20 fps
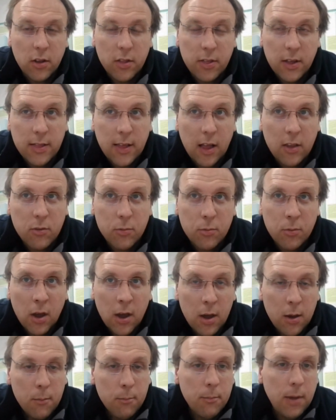I think that's
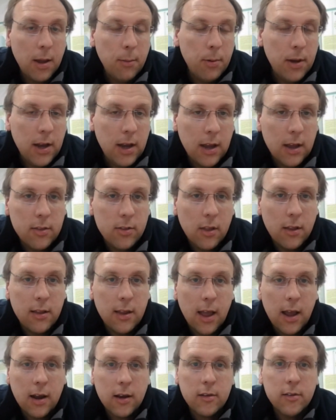maybe the
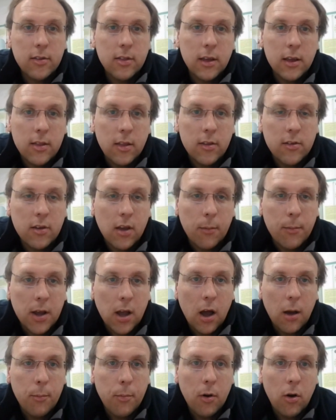next thing that's coming
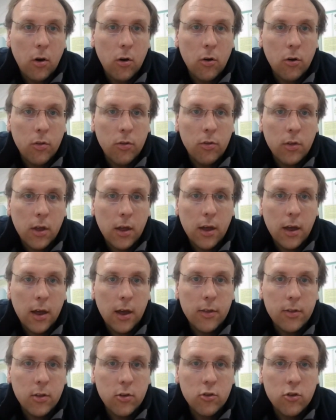up on
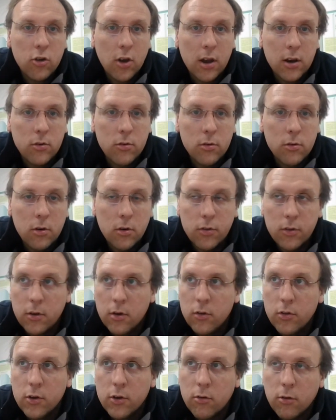the channel,
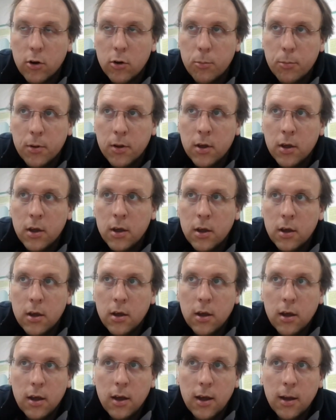on the group.
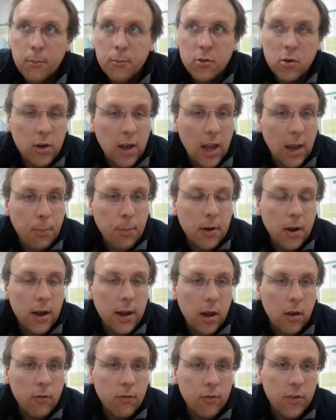So keep an
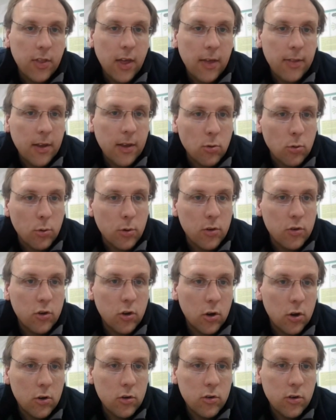eye out for that. They're always
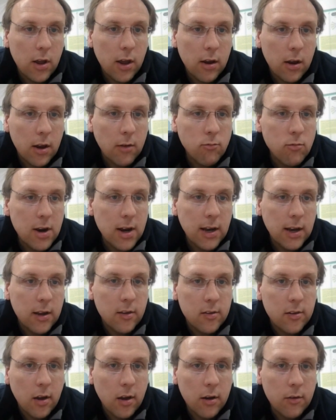good and really
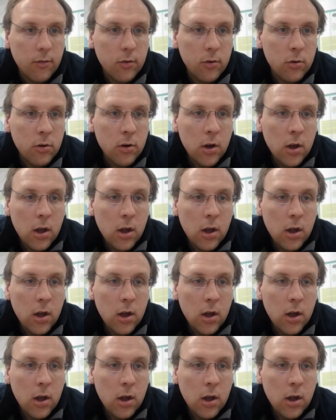insightful.